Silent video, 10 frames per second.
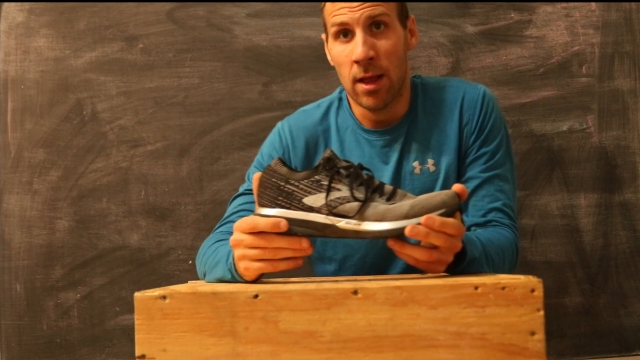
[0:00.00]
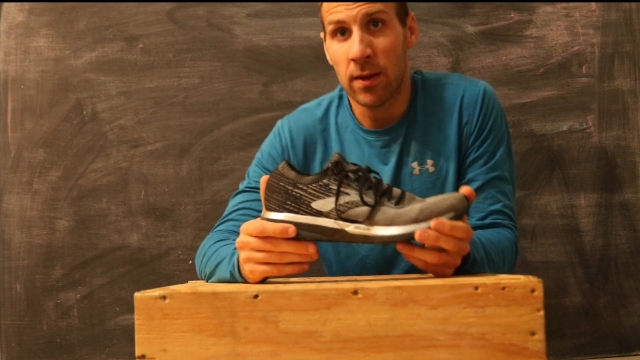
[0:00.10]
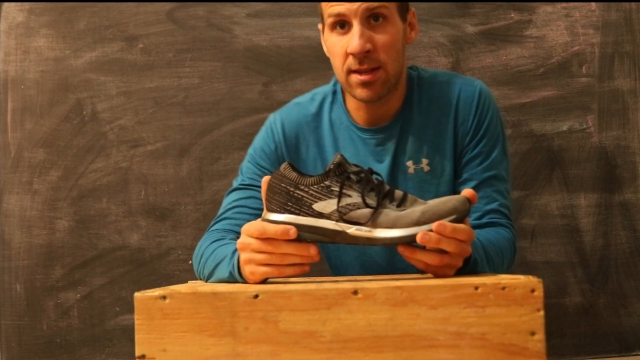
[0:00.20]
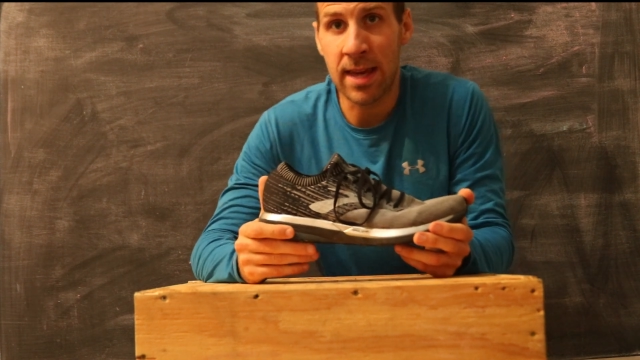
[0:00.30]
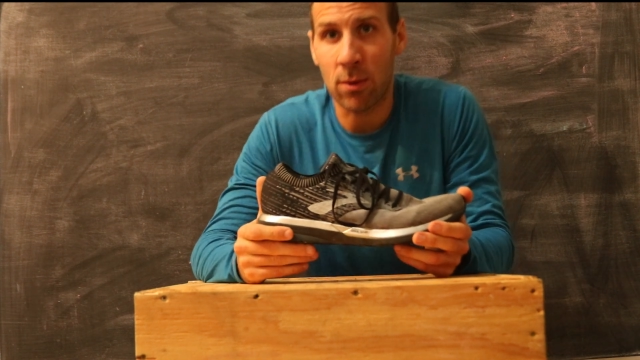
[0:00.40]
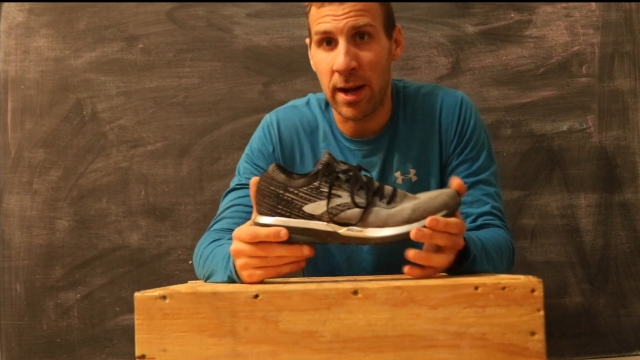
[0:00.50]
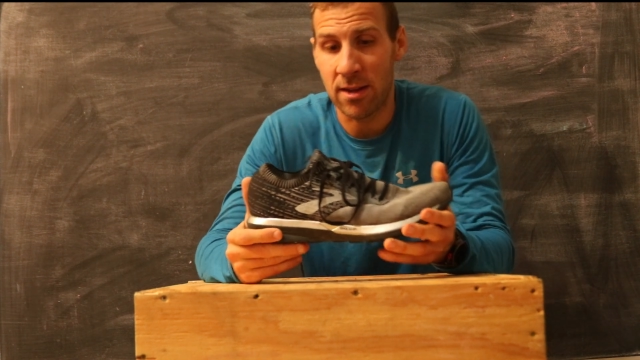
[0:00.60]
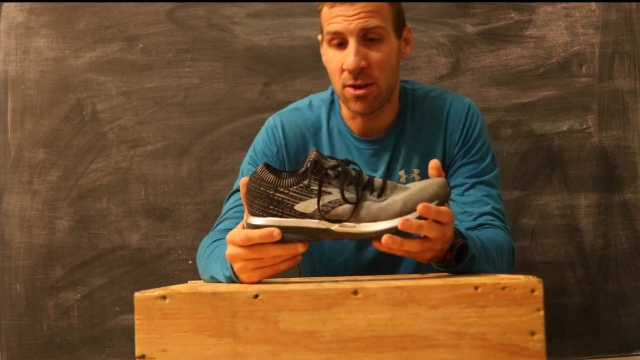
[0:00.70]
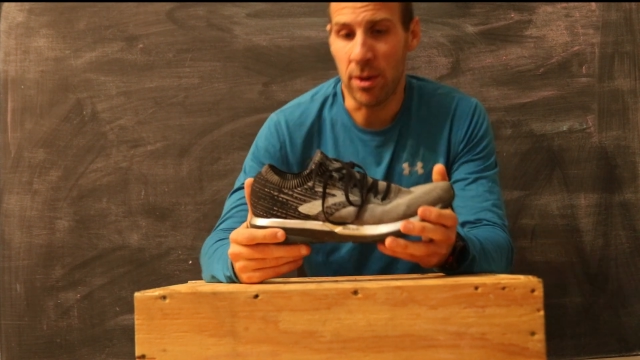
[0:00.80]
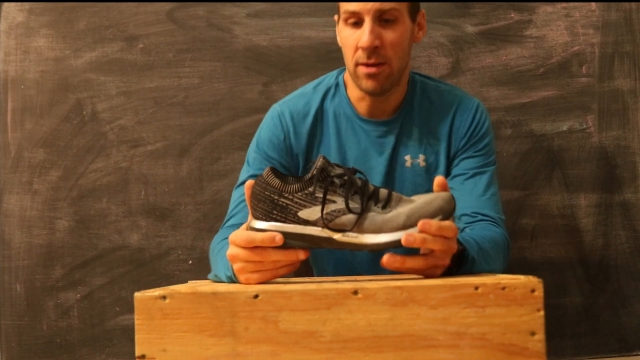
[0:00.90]
Let's get right
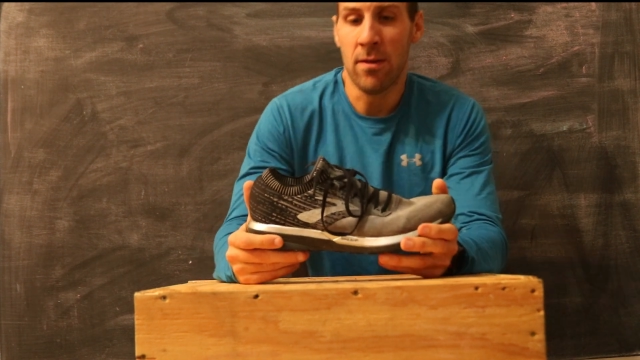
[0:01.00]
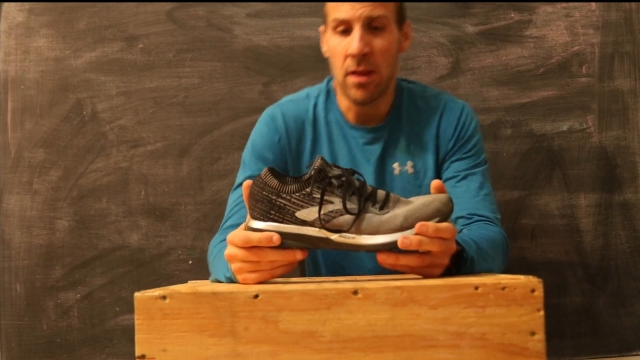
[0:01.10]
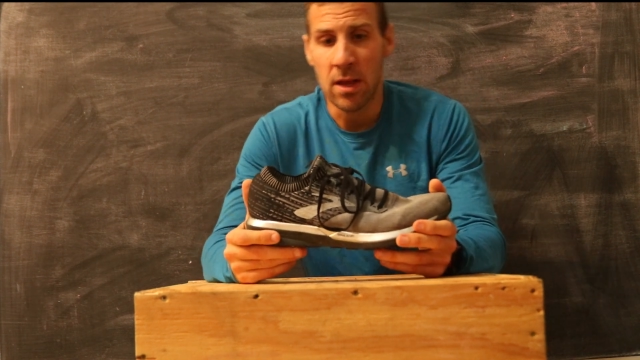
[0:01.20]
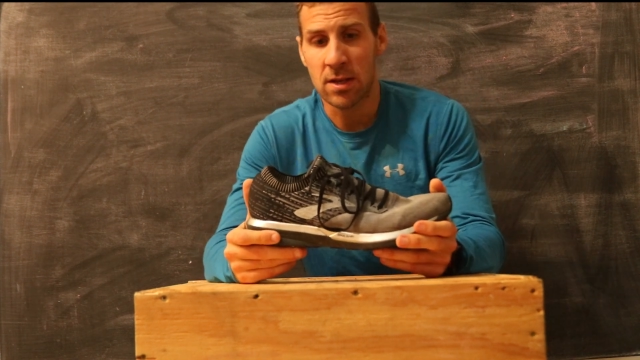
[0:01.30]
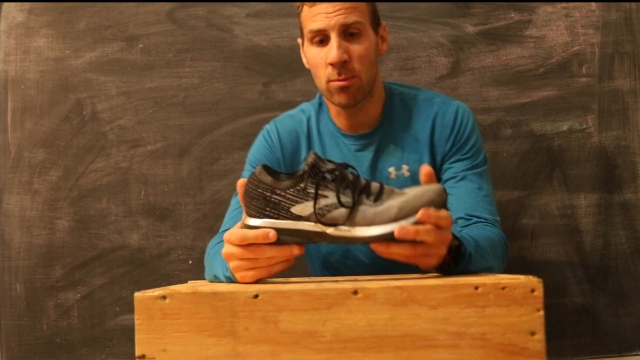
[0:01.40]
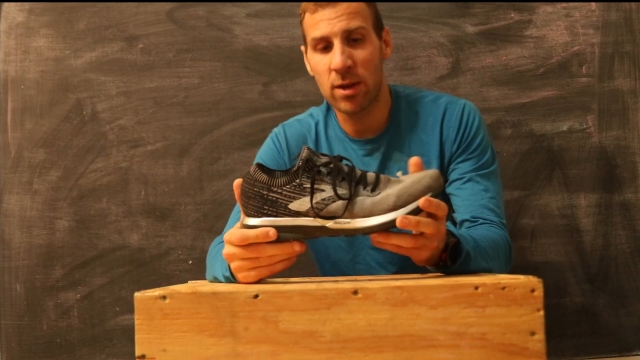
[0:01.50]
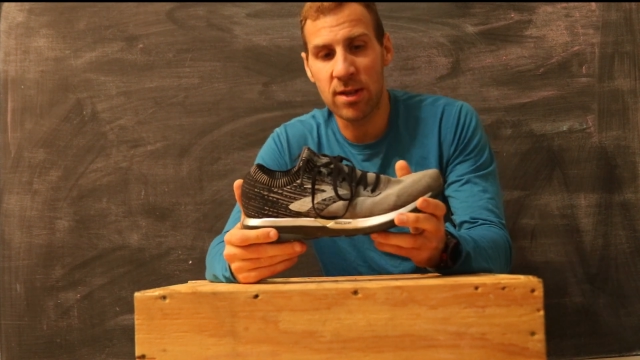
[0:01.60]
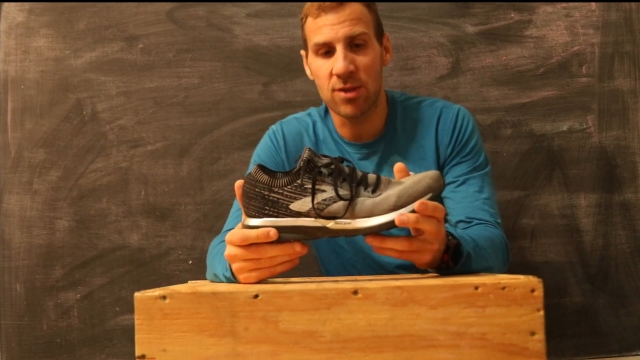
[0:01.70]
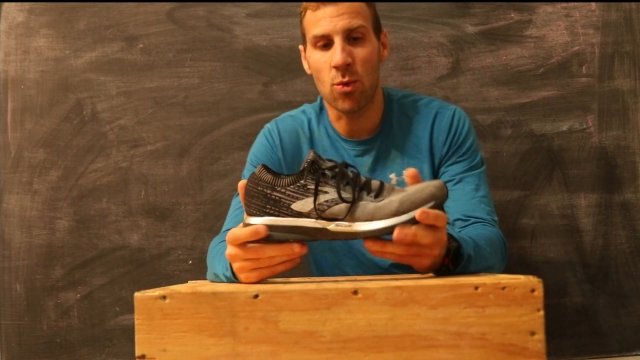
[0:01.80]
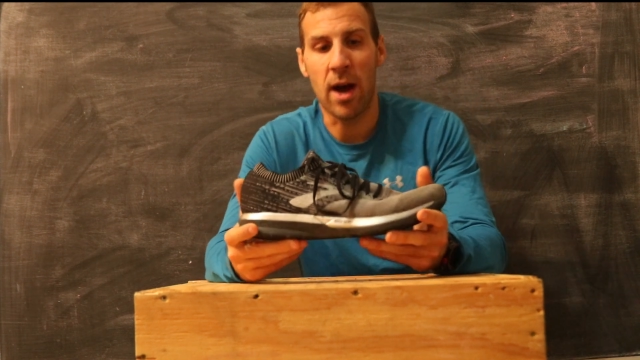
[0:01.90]
to it. Some
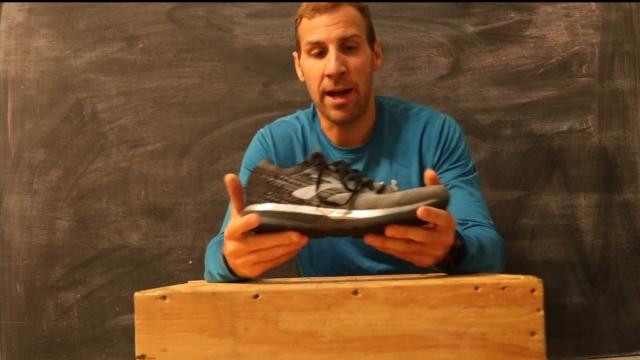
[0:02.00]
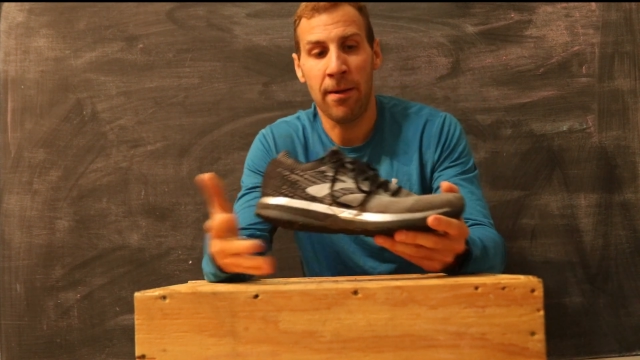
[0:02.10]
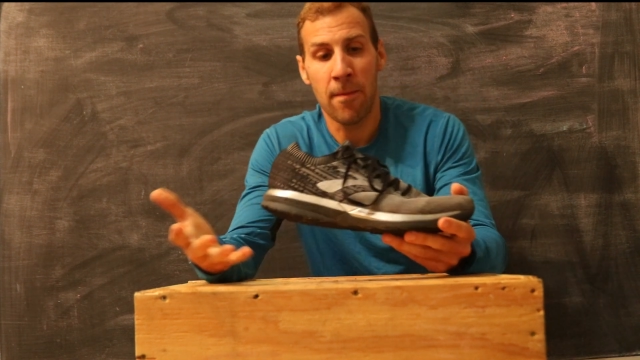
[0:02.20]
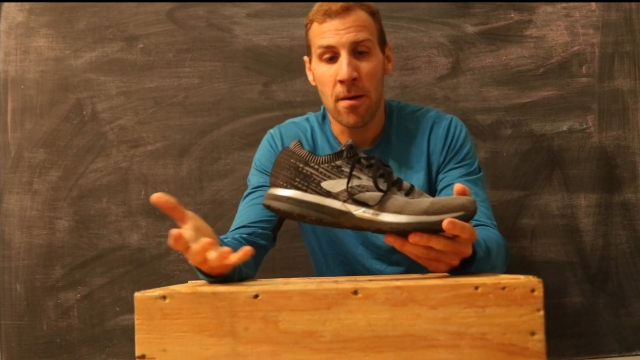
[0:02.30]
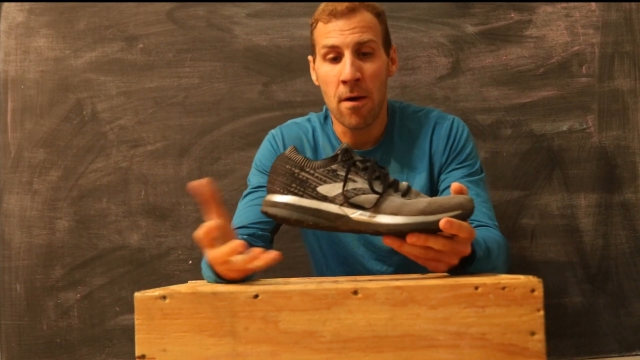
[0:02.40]
reasons why.